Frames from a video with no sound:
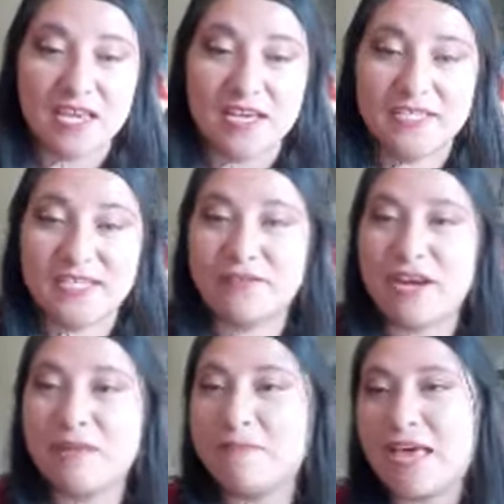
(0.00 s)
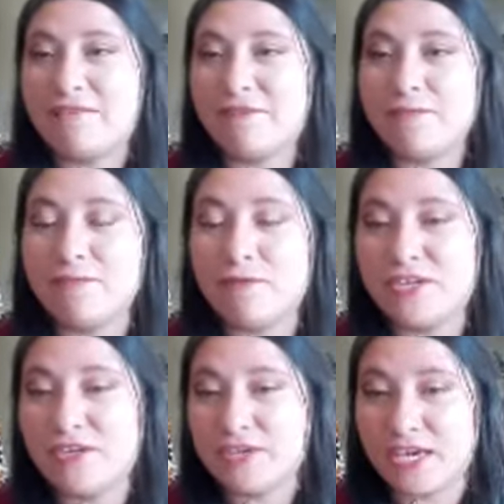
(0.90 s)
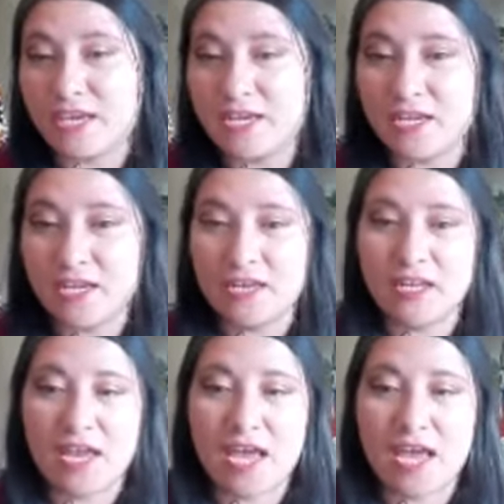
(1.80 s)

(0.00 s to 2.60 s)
it's a great platform where you can